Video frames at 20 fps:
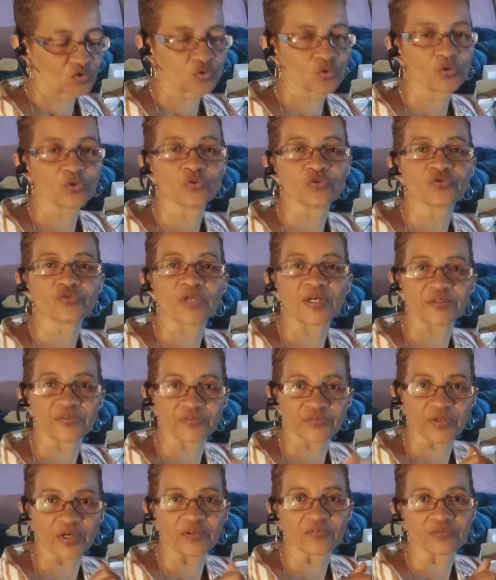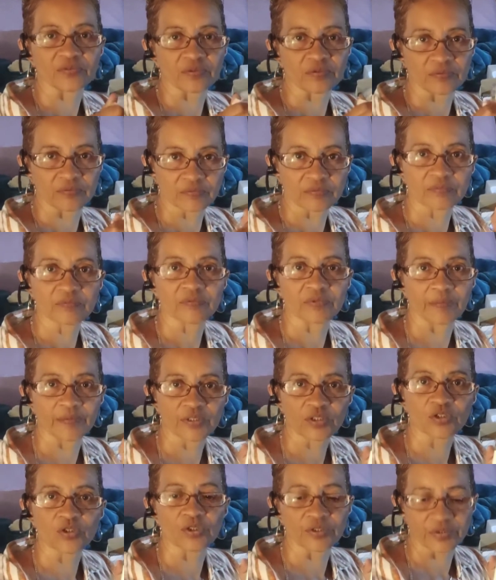So you sanitize it.
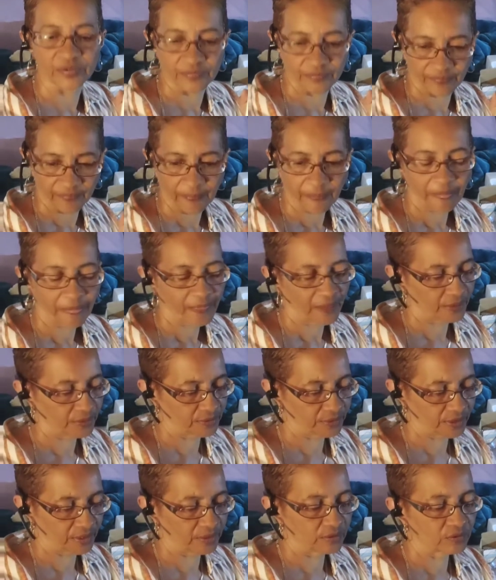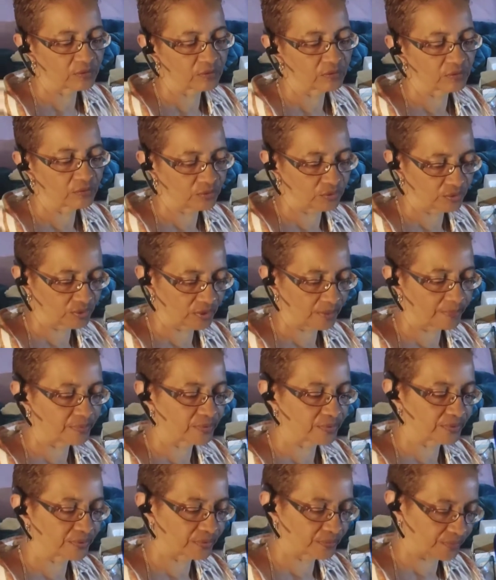Very good. And then you can put it